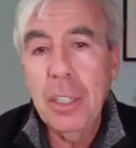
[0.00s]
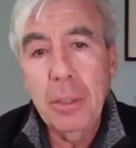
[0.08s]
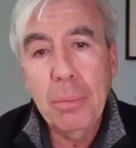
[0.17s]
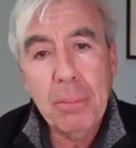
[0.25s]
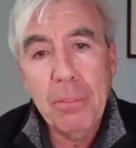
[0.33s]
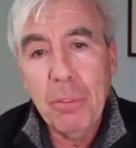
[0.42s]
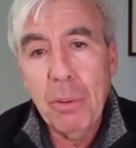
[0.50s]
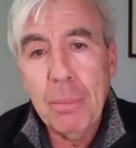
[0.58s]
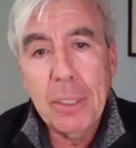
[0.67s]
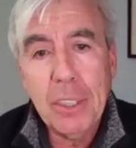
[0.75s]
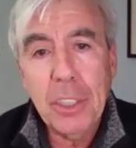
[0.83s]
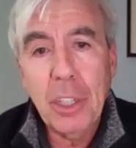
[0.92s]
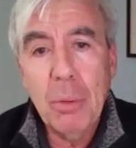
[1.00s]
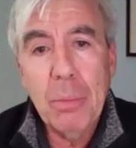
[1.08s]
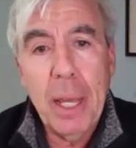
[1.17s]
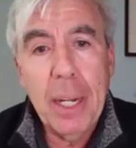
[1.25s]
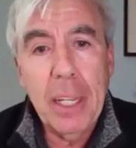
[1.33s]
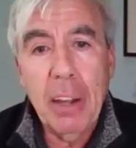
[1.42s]
You perform in so
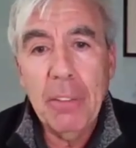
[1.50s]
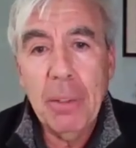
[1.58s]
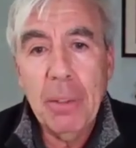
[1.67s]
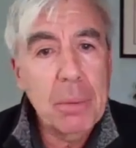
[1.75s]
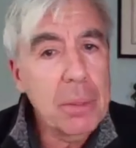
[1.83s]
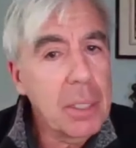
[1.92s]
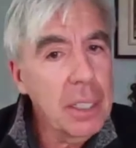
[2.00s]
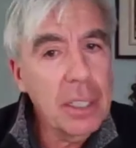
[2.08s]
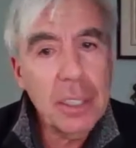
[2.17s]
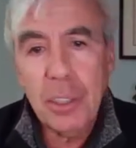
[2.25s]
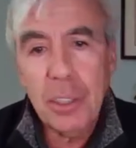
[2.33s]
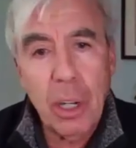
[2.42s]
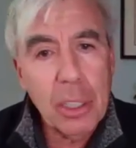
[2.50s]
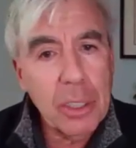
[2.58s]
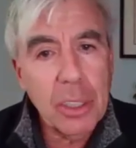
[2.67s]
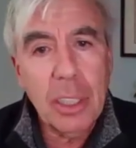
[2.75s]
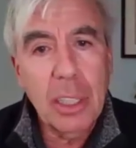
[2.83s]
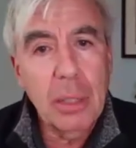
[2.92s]
many of them. Could you talk to
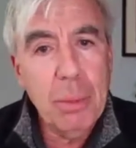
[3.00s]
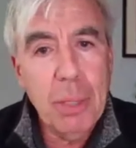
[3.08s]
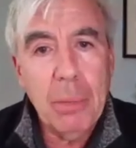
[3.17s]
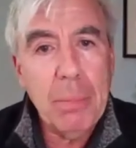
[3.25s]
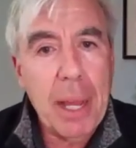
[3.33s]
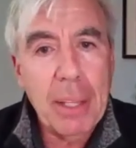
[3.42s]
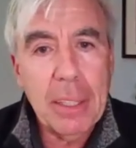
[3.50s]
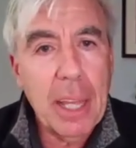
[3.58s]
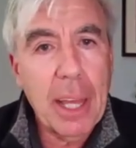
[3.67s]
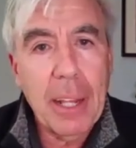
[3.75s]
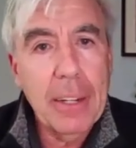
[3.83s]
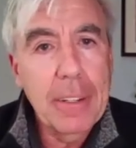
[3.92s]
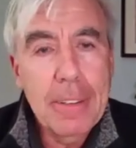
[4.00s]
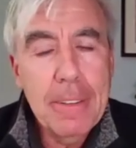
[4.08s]
us a little bit about that?